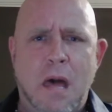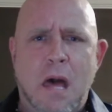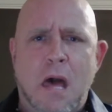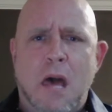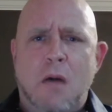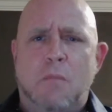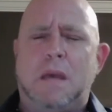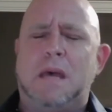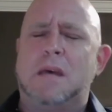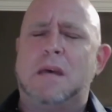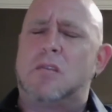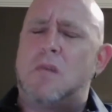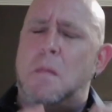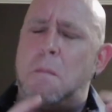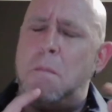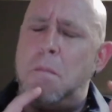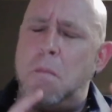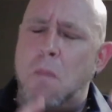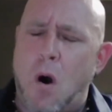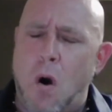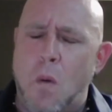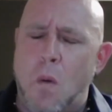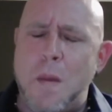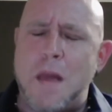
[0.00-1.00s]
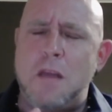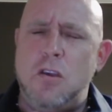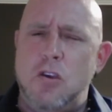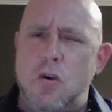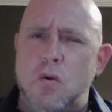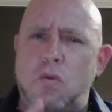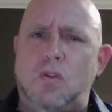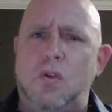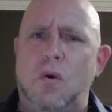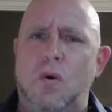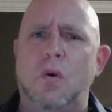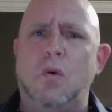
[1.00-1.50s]
Because the moment
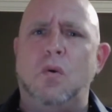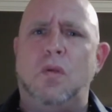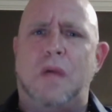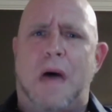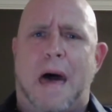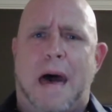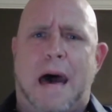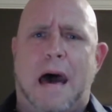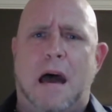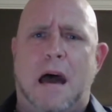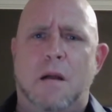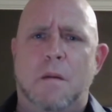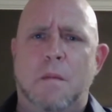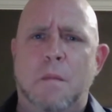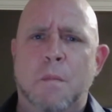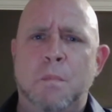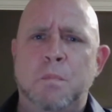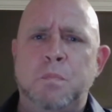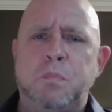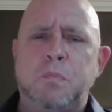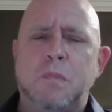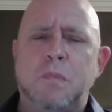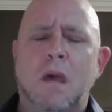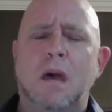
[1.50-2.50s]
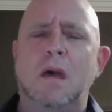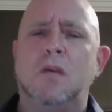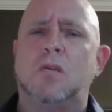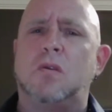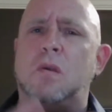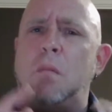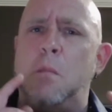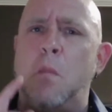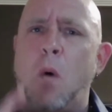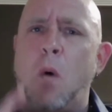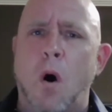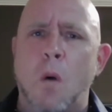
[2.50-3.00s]
you do that is
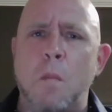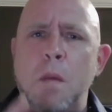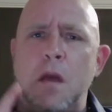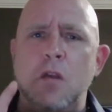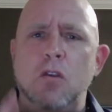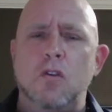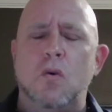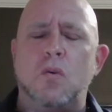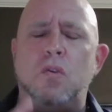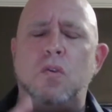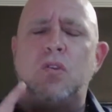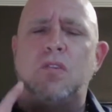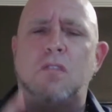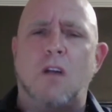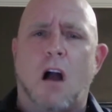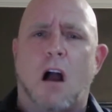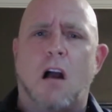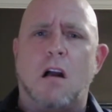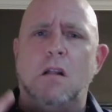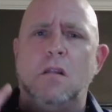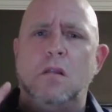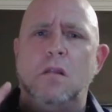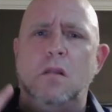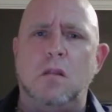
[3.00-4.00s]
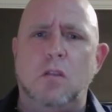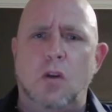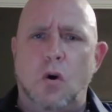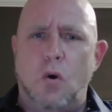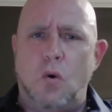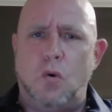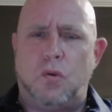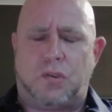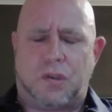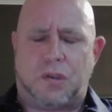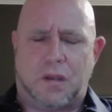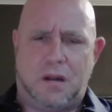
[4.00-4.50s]
the moment you start
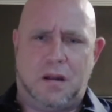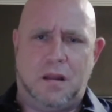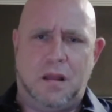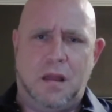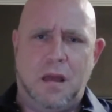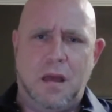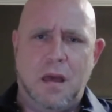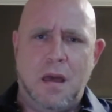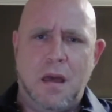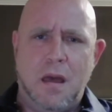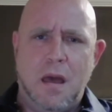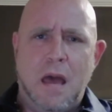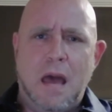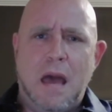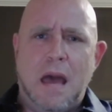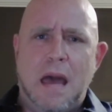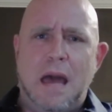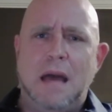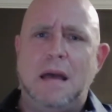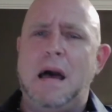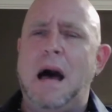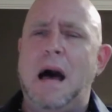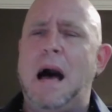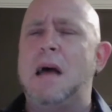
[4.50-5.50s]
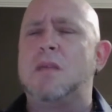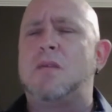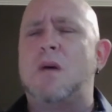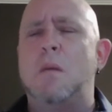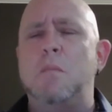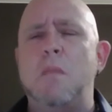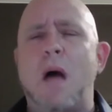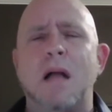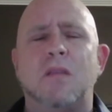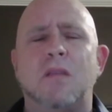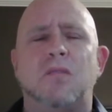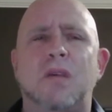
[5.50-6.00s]
losing. And guys,
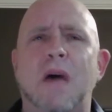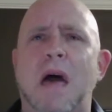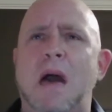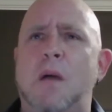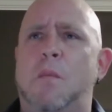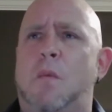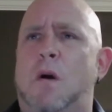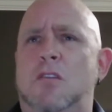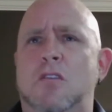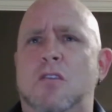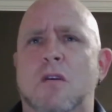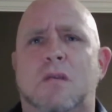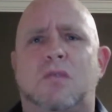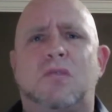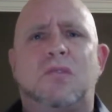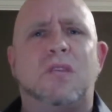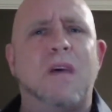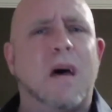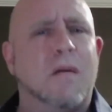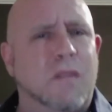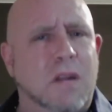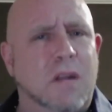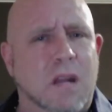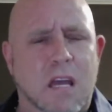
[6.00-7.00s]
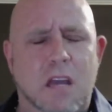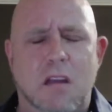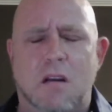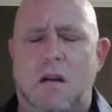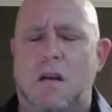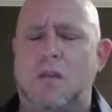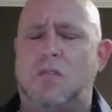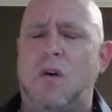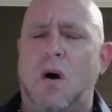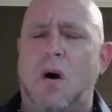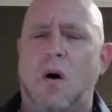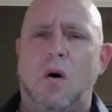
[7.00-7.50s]
I'm not saying when you're 70
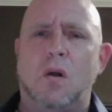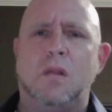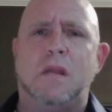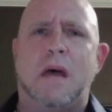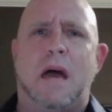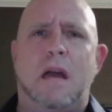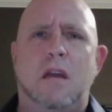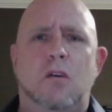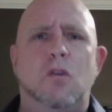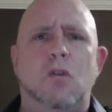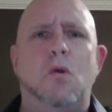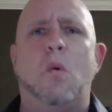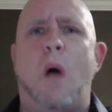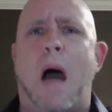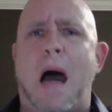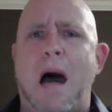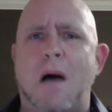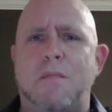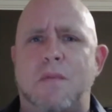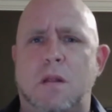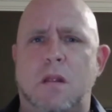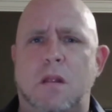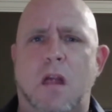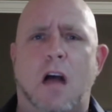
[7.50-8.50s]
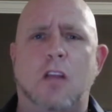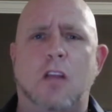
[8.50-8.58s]
years old that you haven't